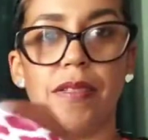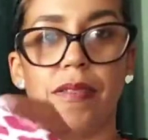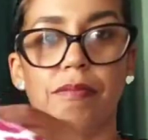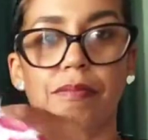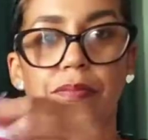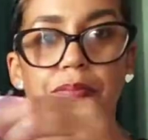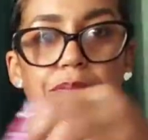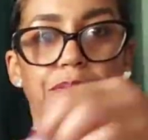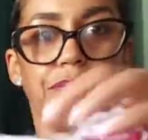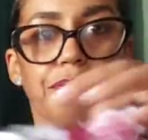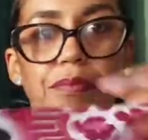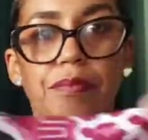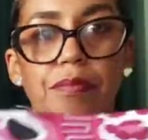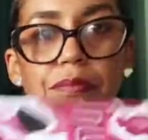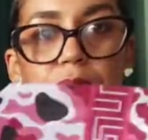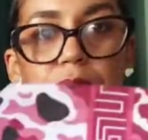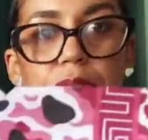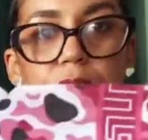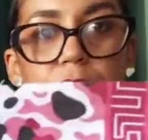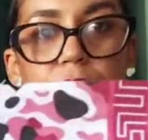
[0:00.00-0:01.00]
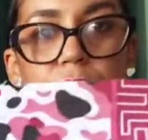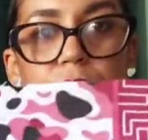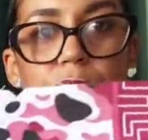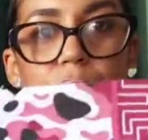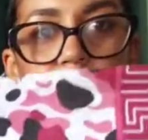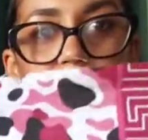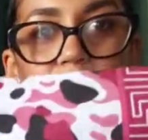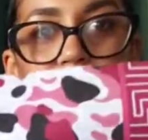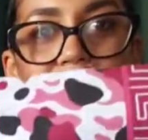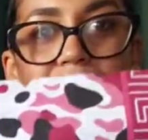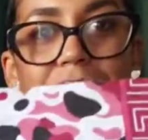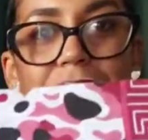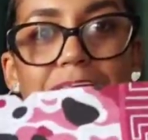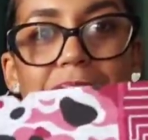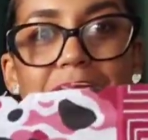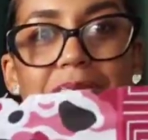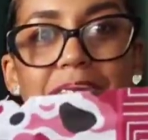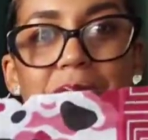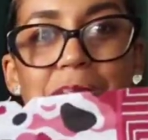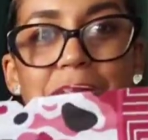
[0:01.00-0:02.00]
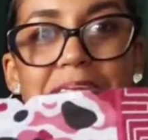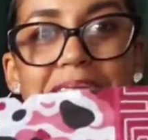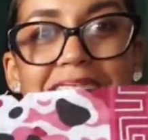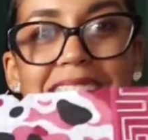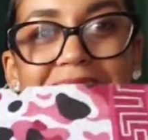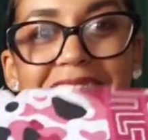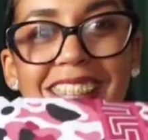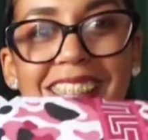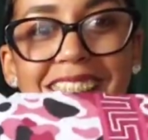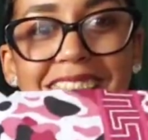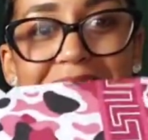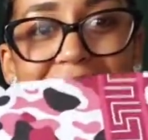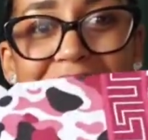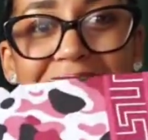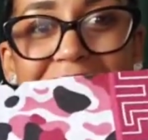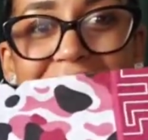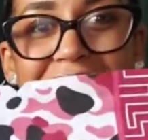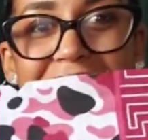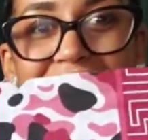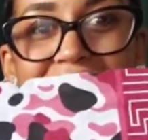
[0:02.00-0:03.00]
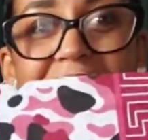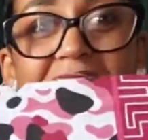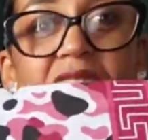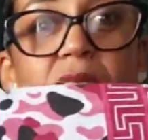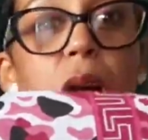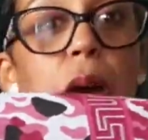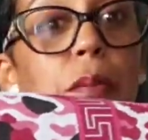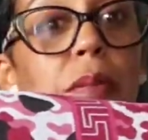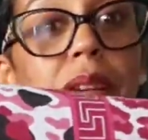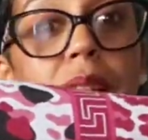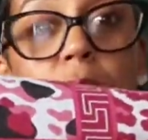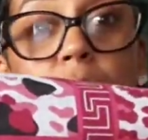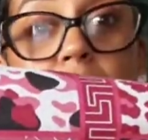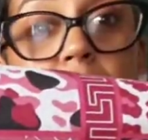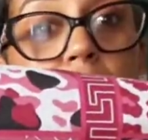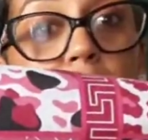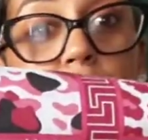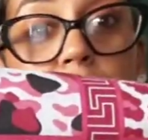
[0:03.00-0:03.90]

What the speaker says: but I'm trying my best. You can tell in the